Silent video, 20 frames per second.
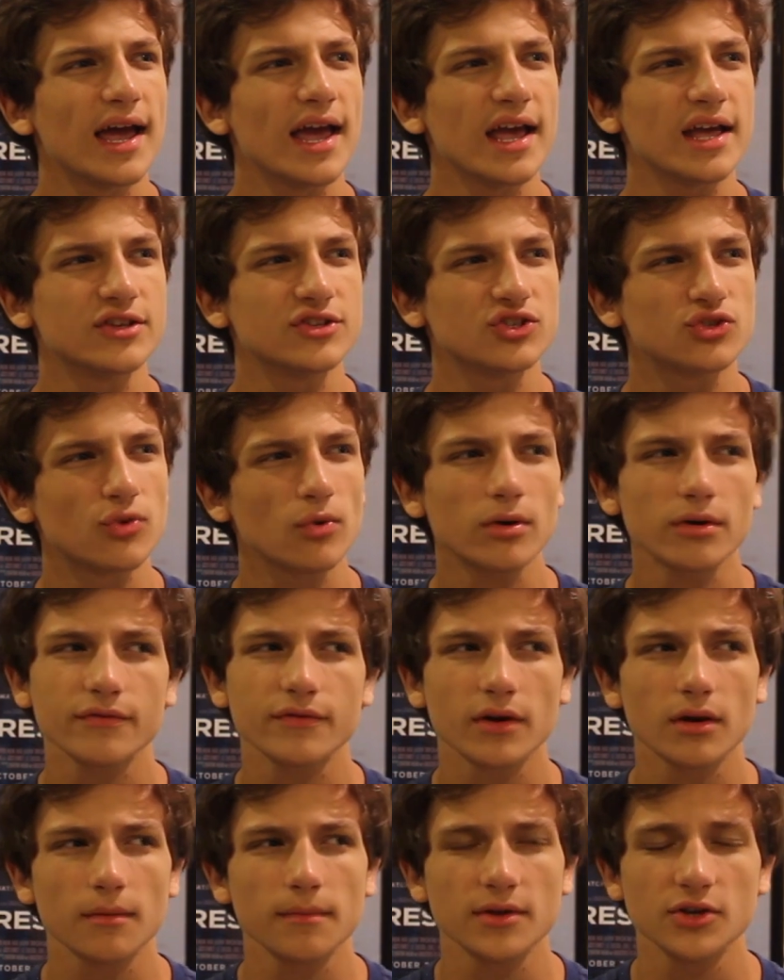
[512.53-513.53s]
is sort
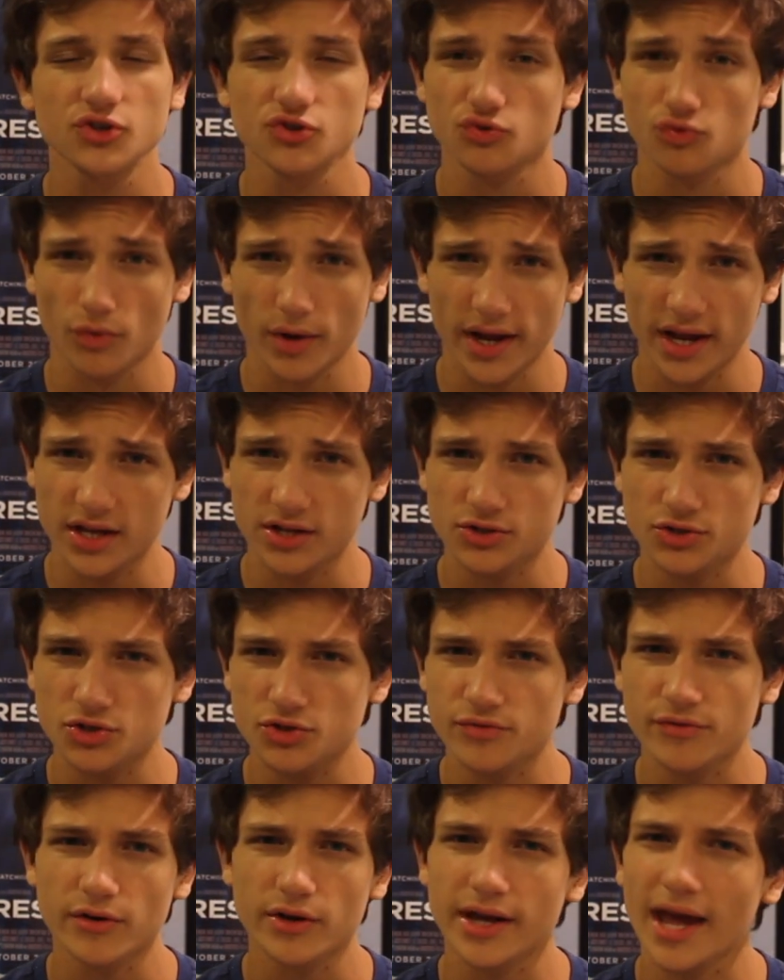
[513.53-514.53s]
of going to be
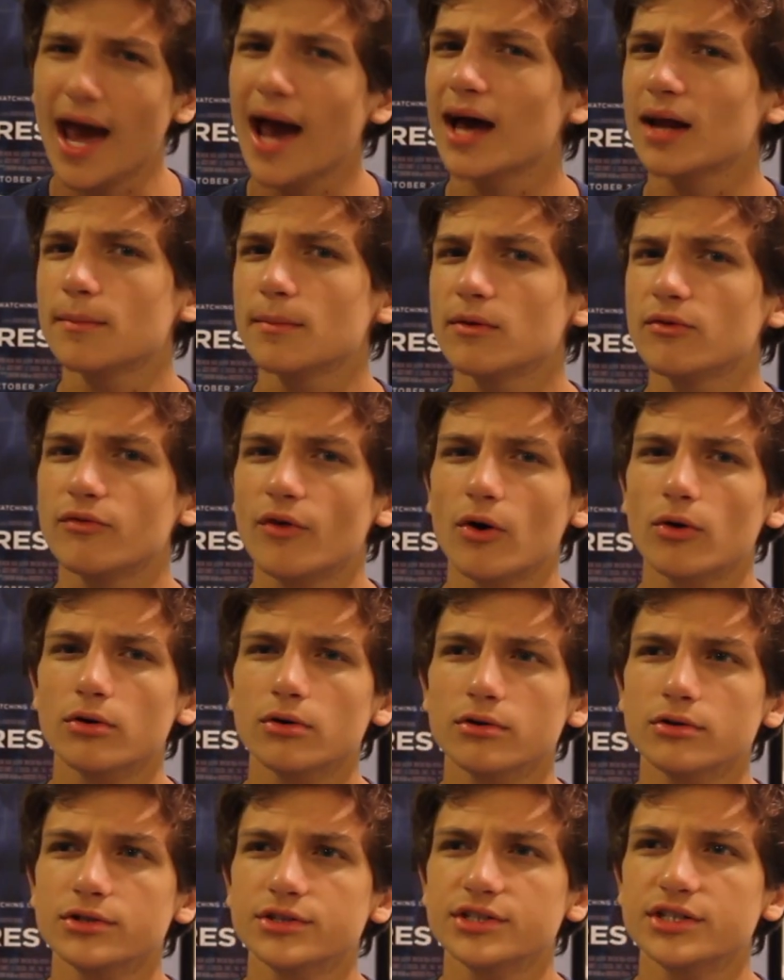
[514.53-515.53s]
strange for Academy
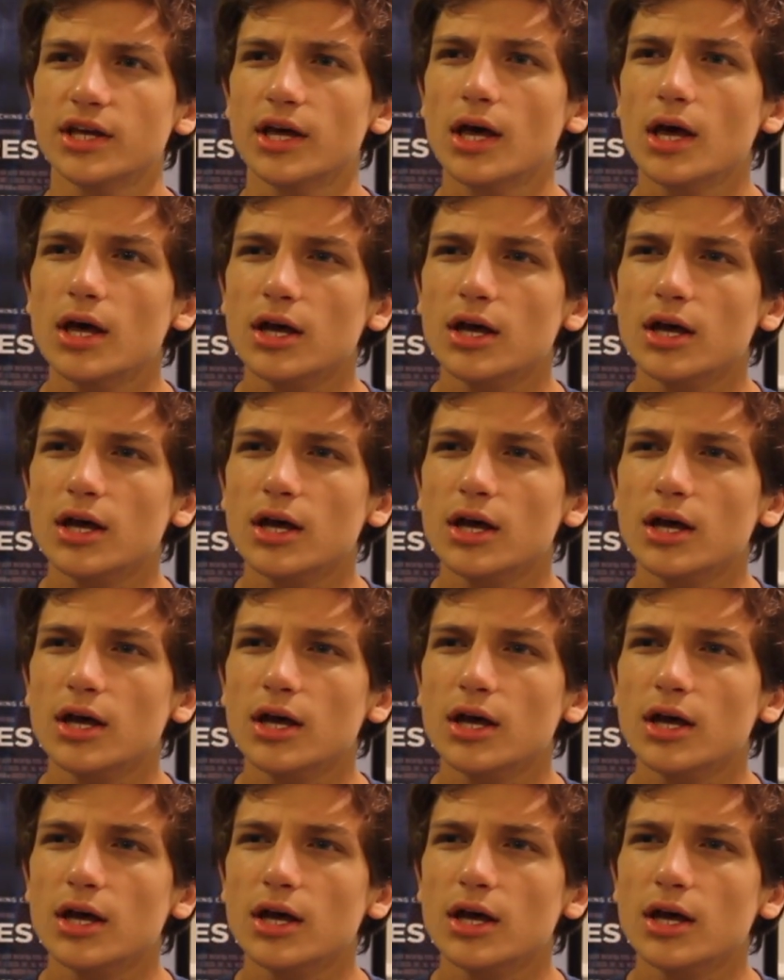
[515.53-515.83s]
voters.